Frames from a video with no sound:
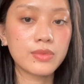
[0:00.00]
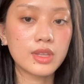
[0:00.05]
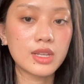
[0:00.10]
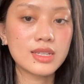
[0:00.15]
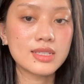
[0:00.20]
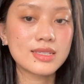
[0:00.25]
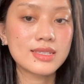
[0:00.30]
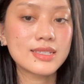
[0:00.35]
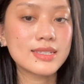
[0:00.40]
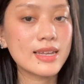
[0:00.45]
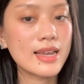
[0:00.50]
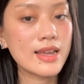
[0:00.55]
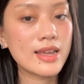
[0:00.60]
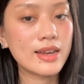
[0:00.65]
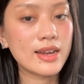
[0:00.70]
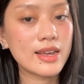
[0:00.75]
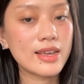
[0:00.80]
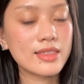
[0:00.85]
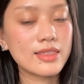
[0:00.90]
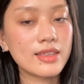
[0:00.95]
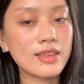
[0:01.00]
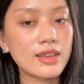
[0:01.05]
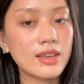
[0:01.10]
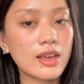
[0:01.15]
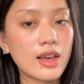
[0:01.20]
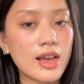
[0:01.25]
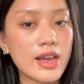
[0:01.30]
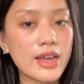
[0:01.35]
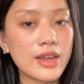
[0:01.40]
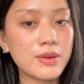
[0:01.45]
Instead, I think
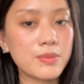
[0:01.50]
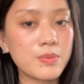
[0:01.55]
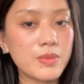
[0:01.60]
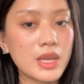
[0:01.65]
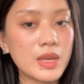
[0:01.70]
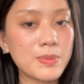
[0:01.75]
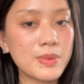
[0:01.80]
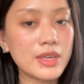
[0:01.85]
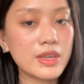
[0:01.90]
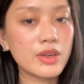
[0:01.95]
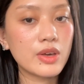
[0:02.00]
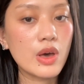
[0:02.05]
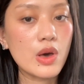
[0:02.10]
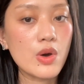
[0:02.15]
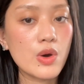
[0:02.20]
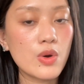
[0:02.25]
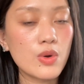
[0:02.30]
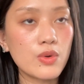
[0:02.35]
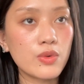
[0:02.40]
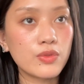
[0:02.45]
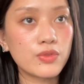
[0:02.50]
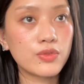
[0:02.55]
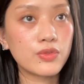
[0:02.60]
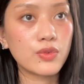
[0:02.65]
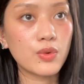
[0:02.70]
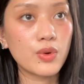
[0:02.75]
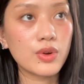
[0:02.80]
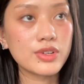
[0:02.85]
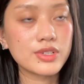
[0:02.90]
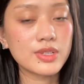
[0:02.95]
I'd maybe go
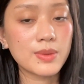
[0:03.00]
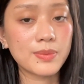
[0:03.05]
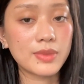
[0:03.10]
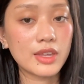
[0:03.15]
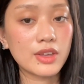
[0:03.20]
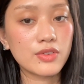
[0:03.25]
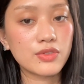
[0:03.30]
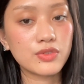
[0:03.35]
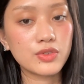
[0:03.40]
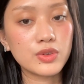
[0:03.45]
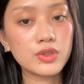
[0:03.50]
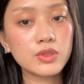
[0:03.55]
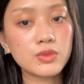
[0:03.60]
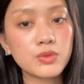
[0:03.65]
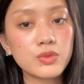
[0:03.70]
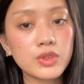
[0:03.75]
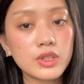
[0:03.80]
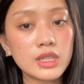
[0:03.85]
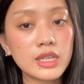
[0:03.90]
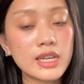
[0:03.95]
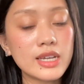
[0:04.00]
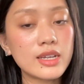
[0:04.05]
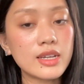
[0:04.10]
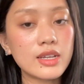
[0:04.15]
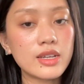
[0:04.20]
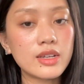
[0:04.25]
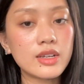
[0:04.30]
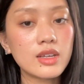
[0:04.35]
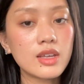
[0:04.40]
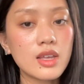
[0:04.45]
for something food
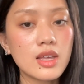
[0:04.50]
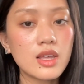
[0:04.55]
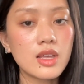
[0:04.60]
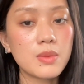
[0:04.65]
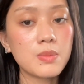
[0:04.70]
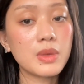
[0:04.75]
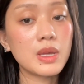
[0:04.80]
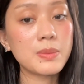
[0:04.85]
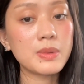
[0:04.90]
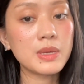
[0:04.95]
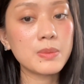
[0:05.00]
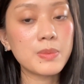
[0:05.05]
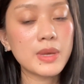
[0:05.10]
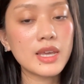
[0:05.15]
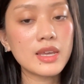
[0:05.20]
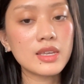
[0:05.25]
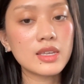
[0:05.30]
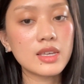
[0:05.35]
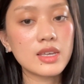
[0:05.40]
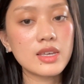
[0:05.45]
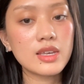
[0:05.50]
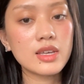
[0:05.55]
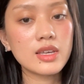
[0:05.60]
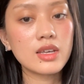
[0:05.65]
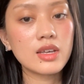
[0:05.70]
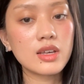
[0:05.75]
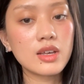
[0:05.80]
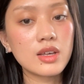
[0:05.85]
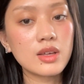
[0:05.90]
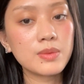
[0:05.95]
related, maybe baking
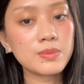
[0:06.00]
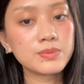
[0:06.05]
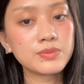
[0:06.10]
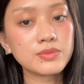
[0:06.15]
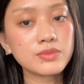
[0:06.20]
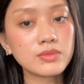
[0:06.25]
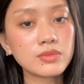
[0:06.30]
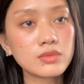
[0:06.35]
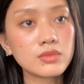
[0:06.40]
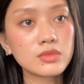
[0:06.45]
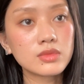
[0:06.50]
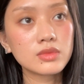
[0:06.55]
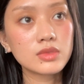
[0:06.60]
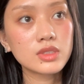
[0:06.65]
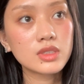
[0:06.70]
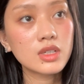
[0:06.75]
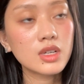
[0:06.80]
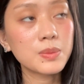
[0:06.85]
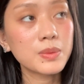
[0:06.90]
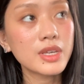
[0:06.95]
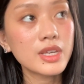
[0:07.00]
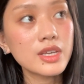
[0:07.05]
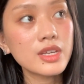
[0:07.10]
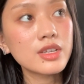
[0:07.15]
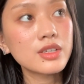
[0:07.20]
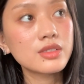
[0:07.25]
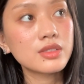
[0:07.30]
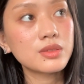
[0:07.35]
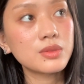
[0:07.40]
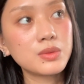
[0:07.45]

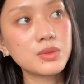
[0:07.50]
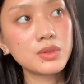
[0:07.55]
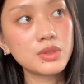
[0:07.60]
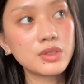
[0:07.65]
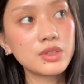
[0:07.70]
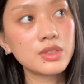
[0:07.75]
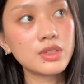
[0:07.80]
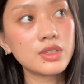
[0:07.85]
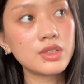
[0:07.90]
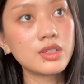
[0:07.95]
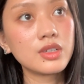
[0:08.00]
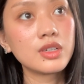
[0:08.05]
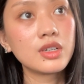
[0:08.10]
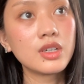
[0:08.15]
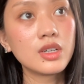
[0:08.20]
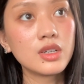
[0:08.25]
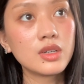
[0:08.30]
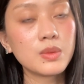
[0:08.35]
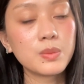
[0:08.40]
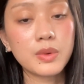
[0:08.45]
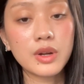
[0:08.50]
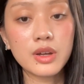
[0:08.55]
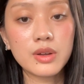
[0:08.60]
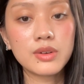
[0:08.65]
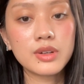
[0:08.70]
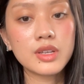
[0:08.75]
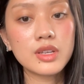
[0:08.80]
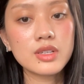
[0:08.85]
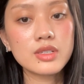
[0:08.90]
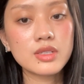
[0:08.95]
cupcakes or
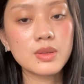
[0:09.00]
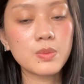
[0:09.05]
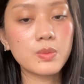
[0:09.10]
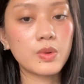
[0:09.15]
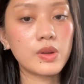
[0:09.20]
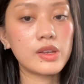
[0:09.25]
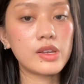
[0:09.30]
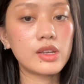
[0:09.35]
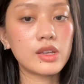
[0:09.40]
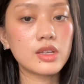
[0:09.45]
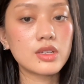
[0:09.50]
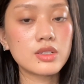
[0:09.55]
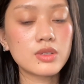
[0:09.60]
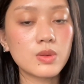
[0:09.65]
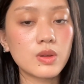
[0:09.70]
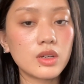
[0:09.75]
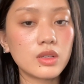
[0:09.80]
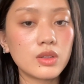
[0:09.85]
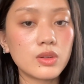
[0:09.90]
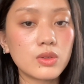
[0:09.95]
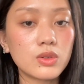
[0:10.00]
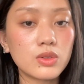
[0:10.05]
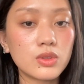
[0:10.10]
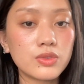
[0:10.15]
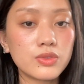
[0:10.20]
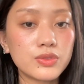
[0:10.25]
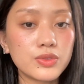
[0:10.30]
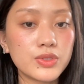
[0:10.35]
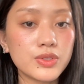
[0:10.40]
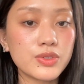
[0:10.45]
brownies and bringing it to our local
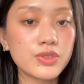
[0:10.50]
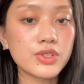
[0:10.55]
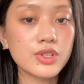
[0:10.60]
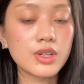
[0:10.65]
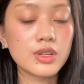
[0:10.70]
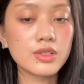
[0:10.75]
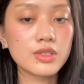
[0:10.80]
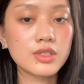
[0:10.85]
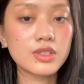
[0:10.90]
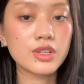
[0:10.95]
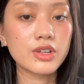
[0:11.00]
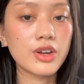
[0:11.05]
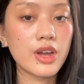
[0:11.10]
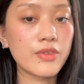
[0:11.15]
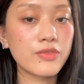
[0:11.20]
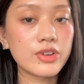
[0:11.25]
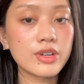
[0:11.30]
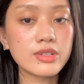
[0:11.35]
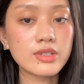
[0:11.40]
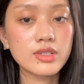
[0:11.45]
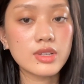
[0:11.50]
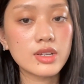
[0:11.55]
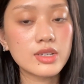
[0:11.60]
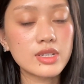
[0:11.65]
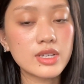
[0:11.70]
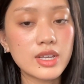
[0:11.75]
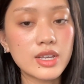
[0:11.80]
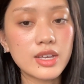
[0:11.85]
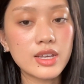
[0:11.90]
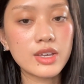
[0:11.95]
food shelter every
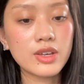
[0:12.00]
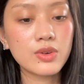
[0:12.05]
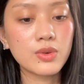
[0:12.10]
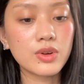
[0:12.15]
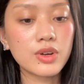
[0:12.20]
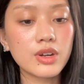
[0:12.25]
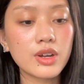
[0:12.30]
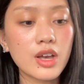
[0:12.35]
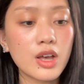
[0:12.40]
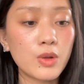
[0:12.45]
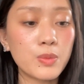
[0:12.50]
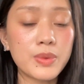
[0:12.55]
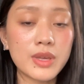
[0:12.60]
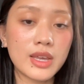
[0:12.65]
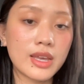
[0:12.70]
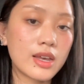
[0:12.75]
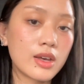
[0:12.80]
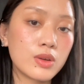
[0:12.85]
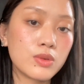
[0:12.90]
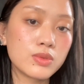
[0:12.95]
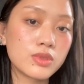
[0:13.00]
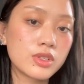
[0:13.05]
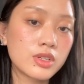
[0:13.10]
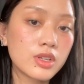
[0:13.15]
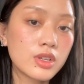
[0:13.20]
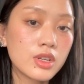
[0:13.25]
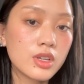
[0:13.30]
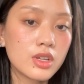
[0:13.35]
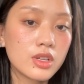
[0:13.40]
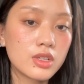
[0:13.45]
Sunday, or helping out
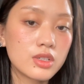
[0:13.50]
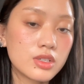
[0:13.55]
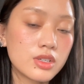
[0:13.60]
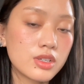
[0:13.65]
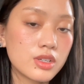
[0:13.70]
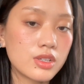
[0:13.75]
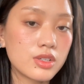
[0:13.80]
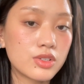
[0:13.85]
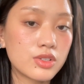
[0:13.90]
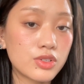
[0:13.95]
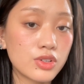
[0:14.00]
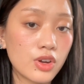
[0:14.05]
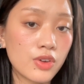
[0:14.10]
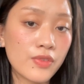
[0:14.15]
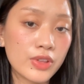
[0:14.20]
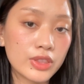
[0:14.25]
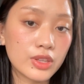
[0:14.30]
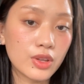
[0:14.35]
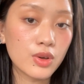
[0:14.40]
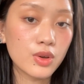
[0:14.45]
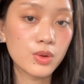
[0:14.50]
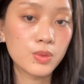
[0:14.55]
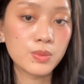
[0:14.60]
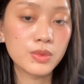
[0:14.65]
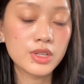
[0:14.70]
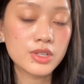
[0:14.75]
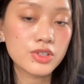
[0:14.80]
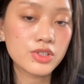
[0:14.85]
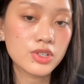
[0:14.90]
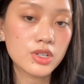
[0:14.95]
to serve at the
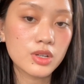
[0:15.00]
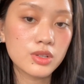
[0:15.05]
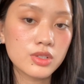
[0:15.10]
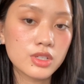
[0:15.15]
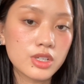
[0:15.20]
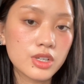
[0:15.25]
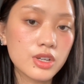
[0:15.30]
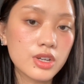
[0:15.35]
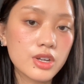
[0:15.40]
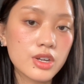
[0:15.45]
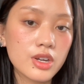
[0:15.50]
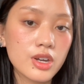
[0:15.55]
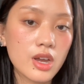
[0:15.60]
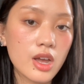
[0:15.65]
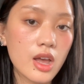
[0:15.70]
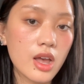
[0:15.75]
homeless shelter,